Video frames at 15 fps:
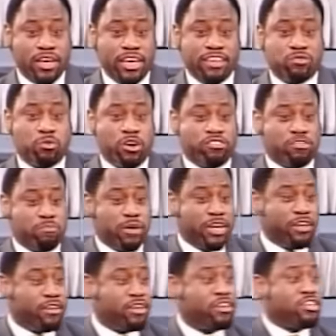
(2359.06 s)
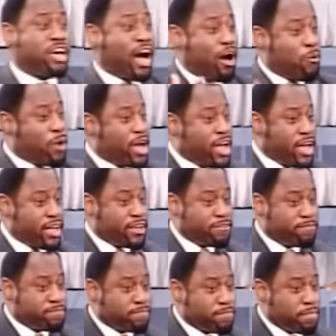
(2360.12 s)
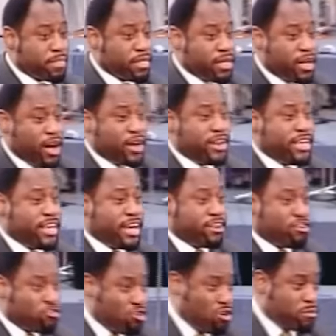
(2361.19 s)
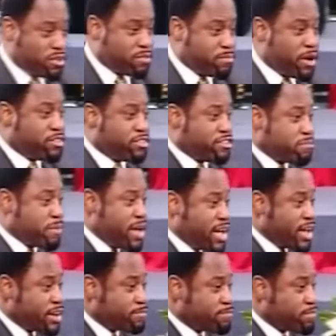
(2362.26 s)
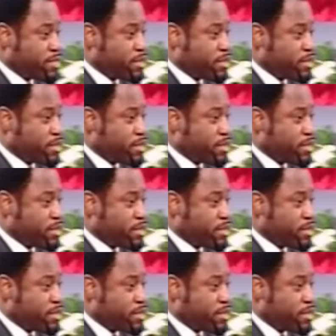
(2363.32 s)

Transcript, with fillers: He's worshiping Yahweh, and he heard the rumors about this man.